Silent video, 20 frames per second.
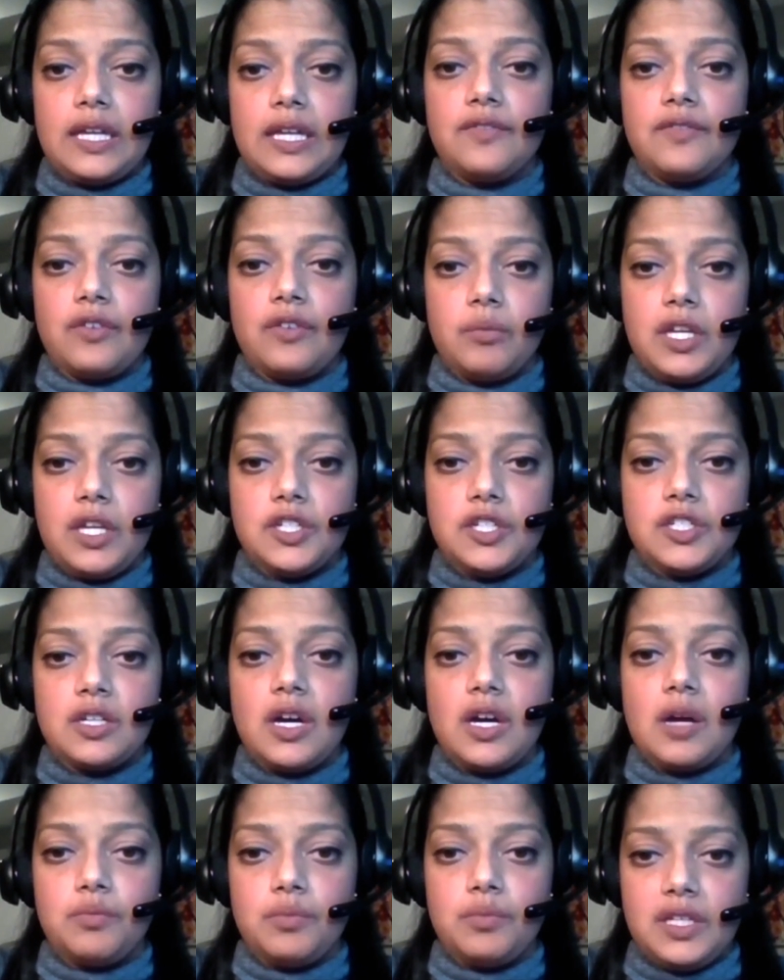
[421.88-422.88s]
information
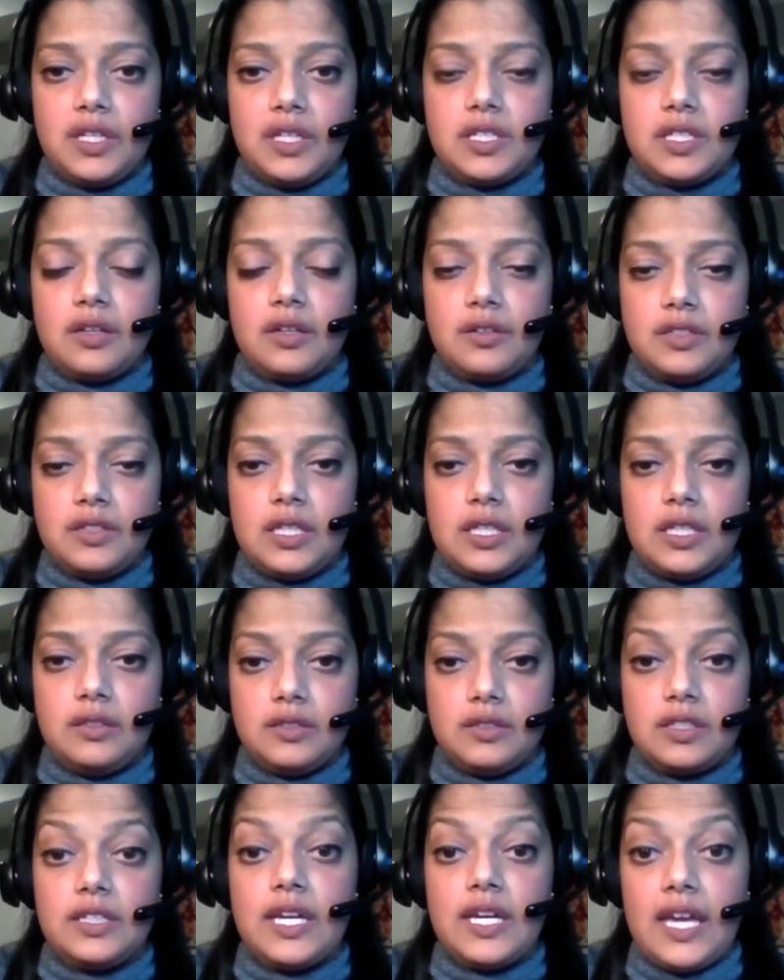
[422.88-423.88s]
on PTLD
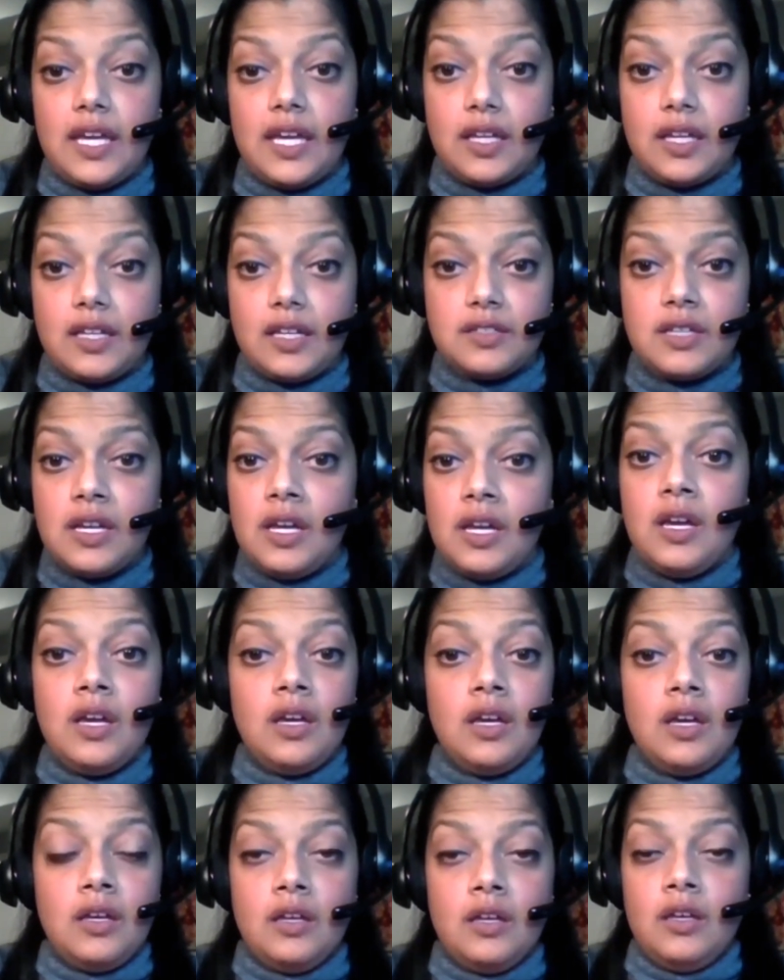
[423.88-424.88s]
today,
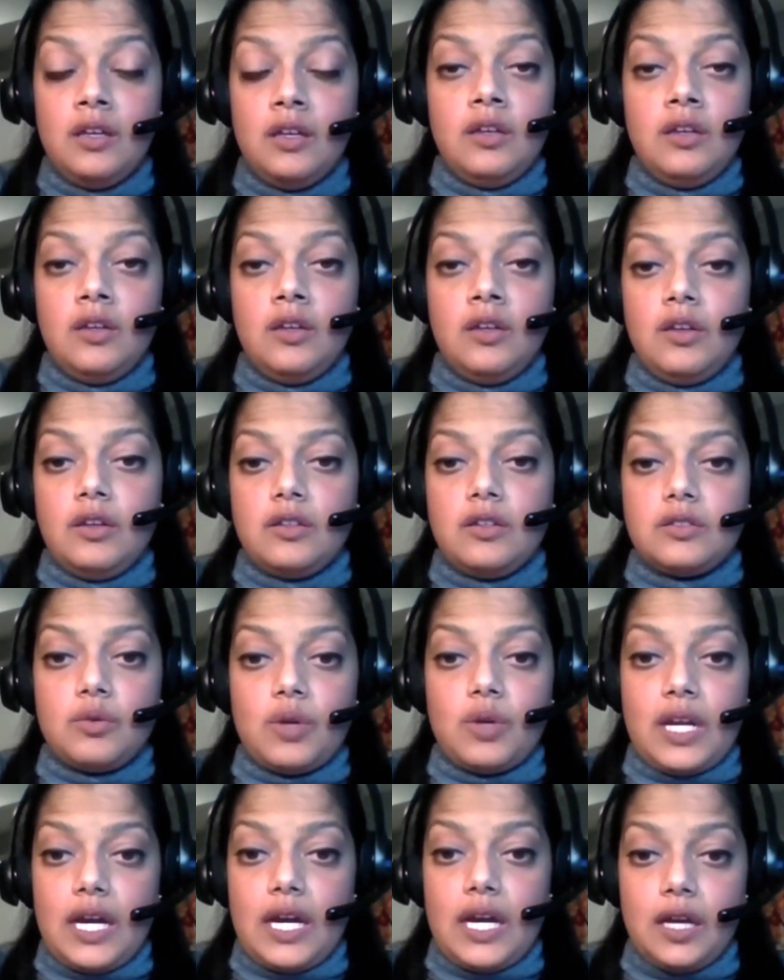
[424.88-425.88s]
so
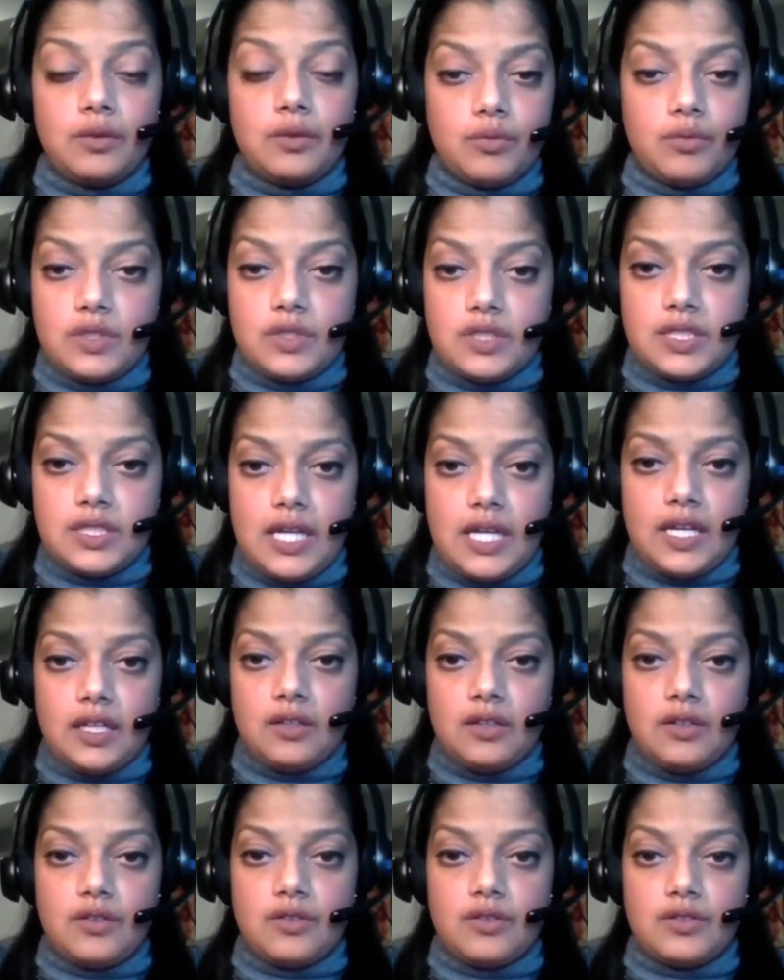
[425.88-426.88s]
when I was
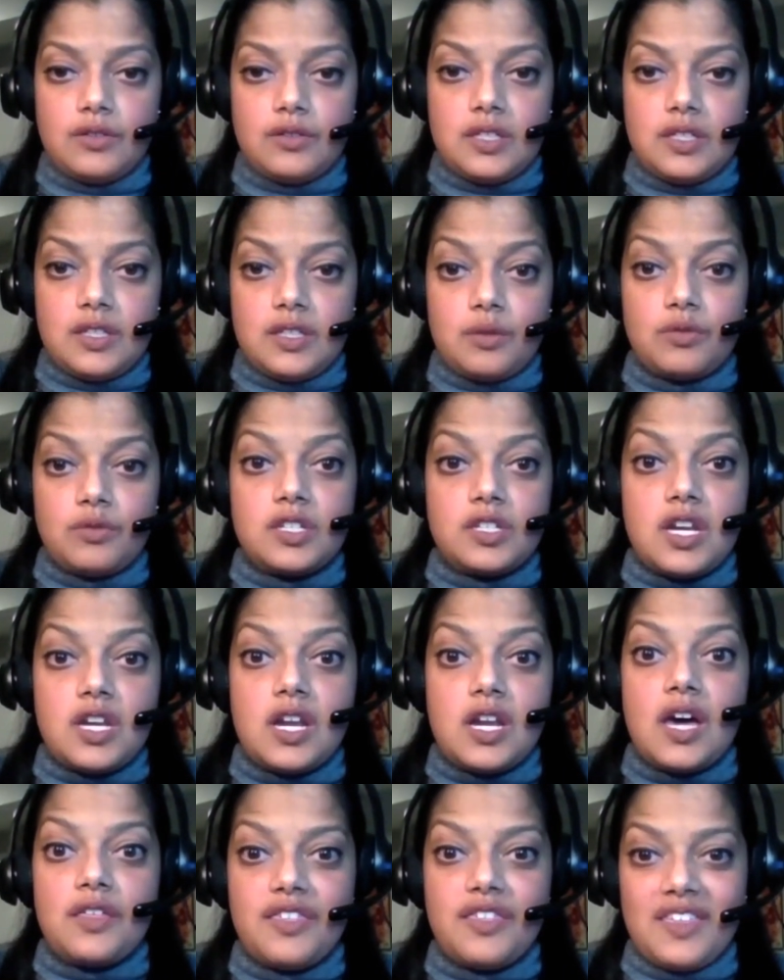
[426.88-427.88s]
diagnosed, there was
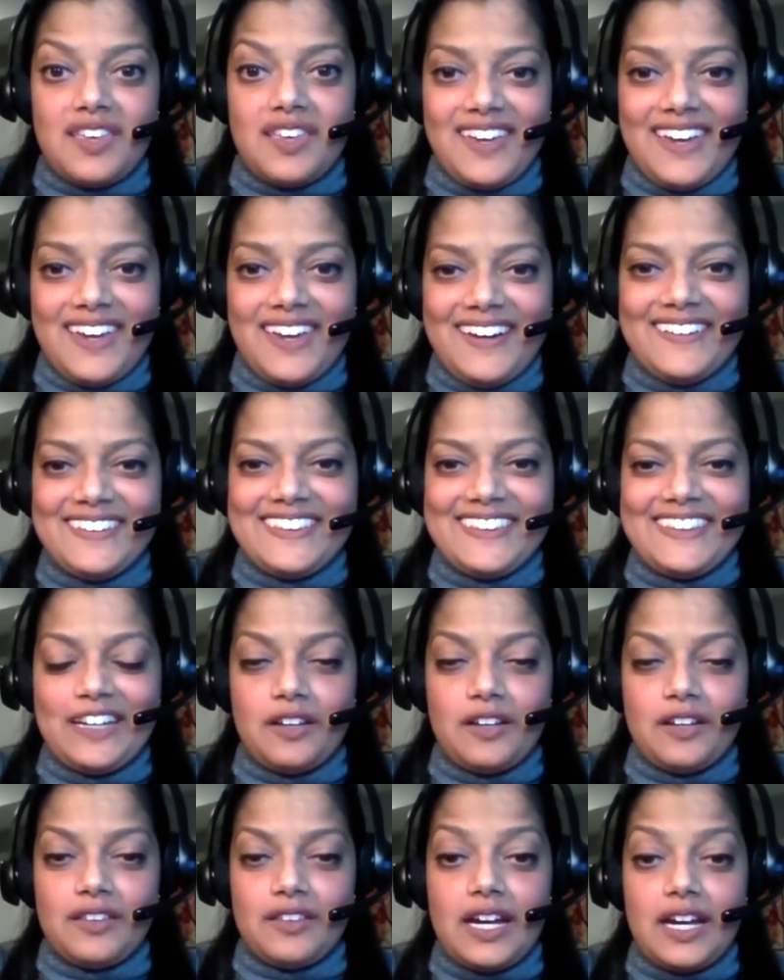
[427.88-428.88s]
nothing out
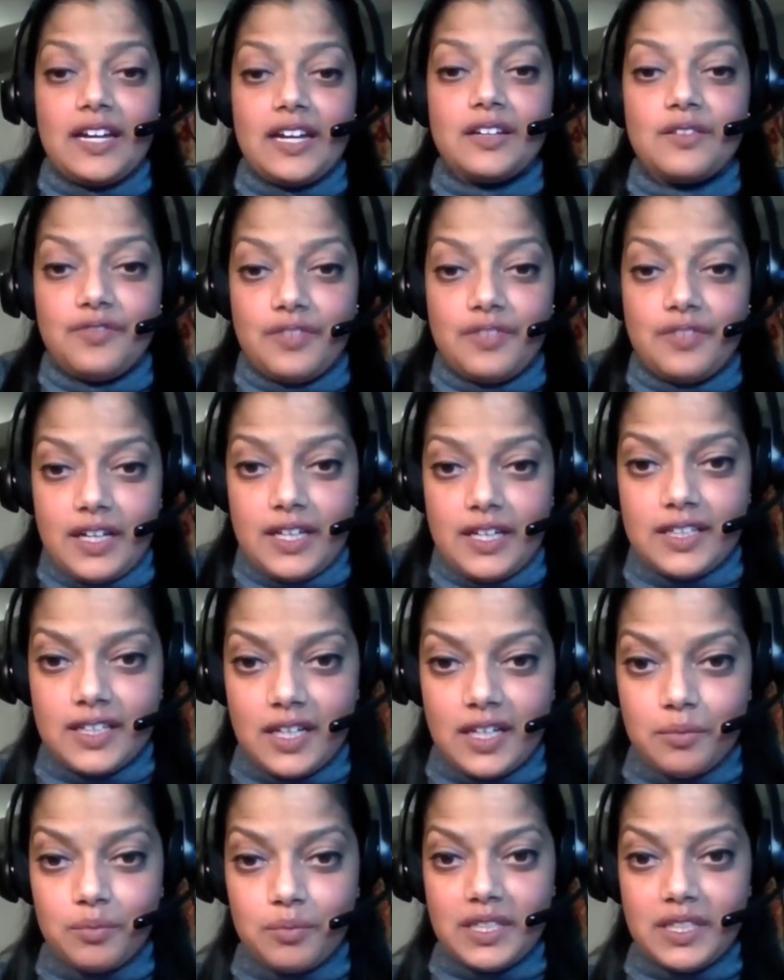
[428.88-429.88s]
there that I could find
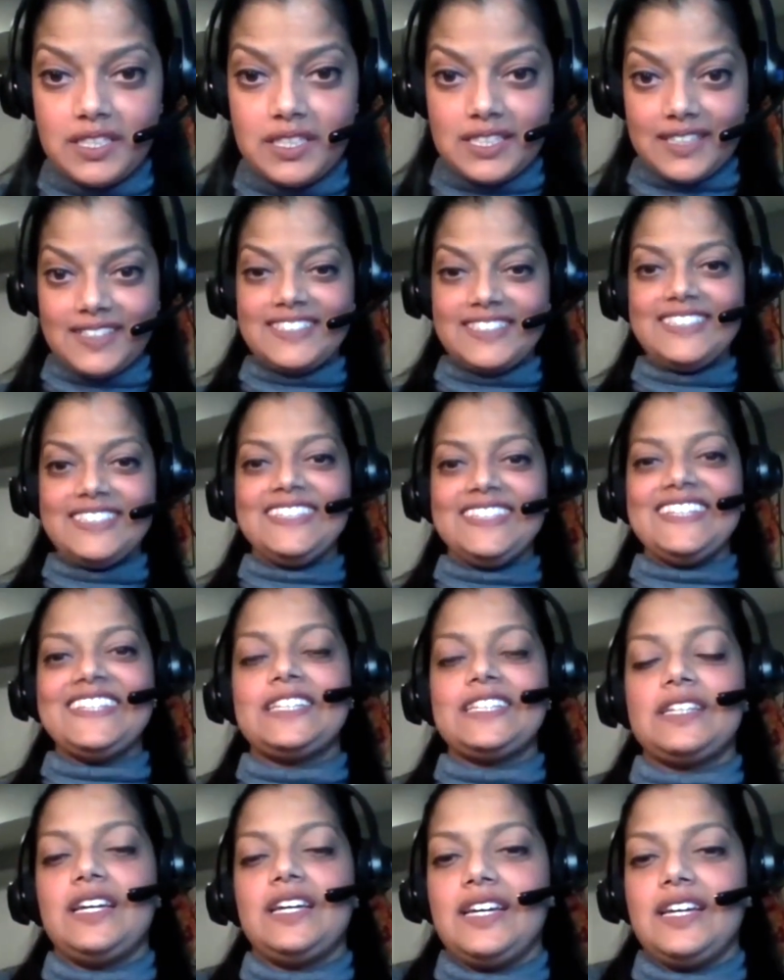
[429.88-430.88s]
on PTLD,
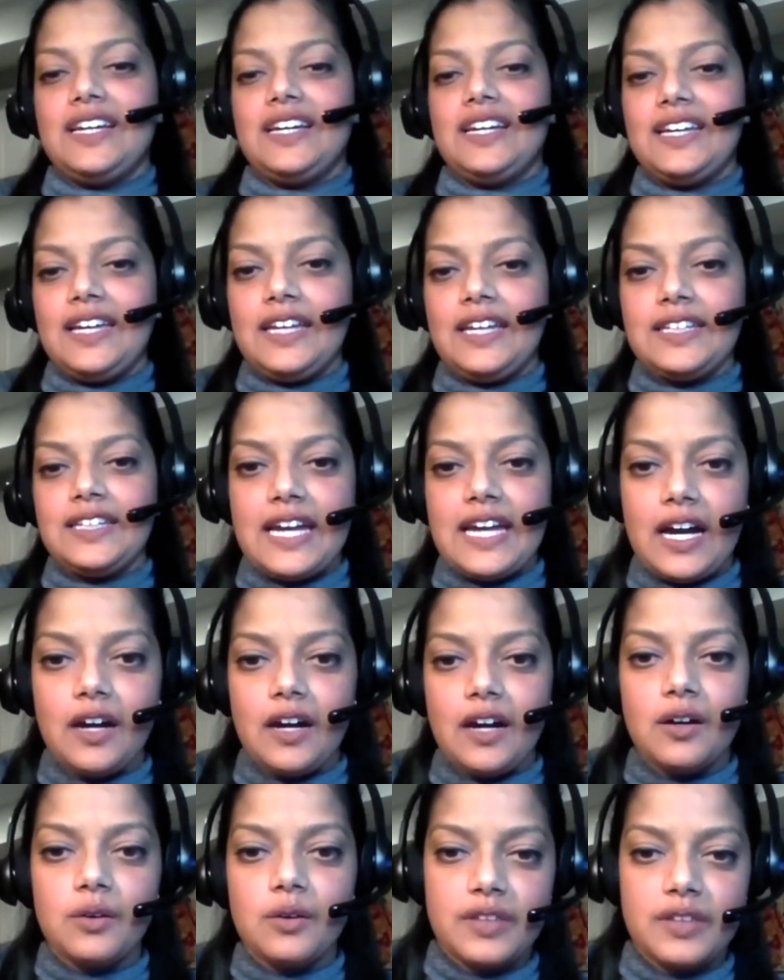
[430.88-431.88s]
and
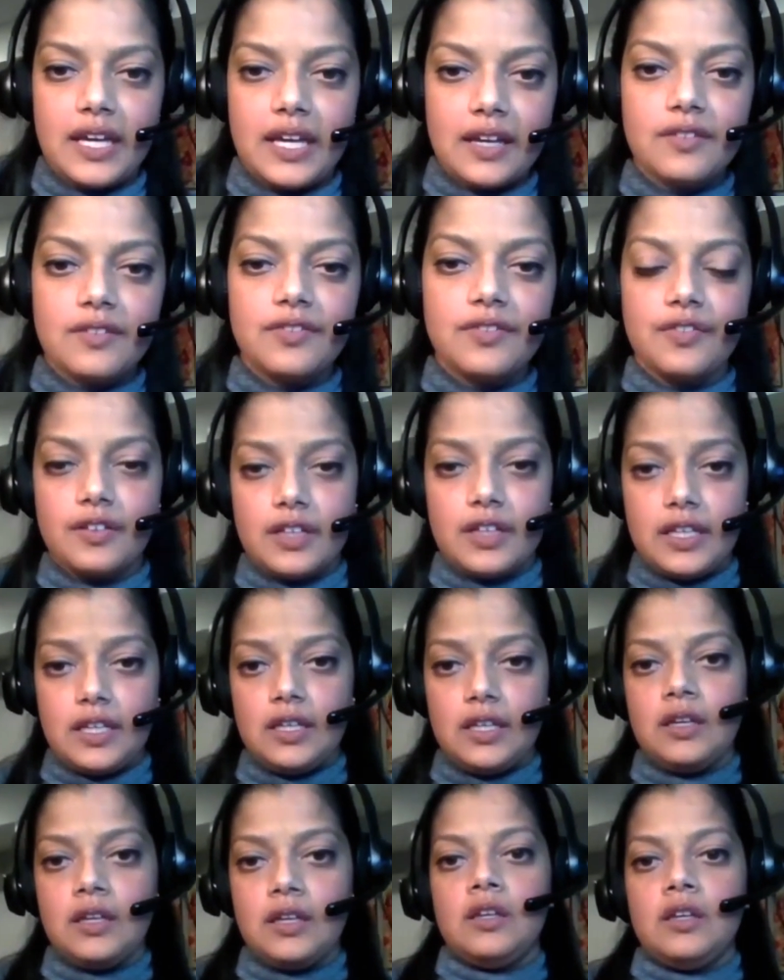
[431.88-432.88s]
now,
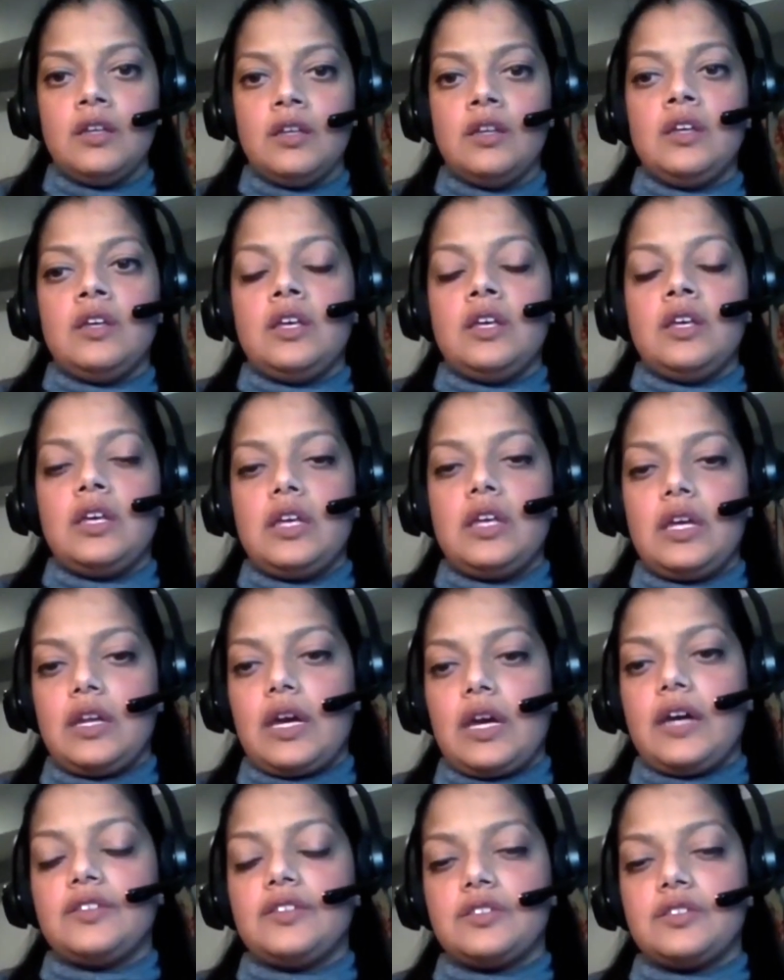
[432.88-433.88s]
thankfully, it
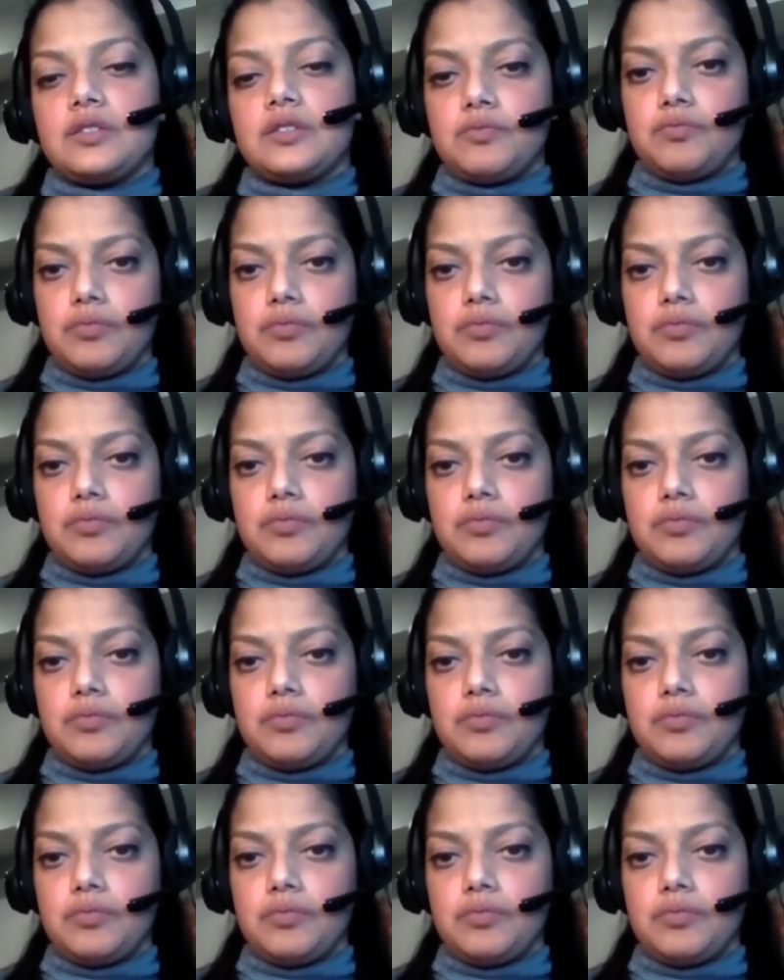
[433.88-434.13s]
has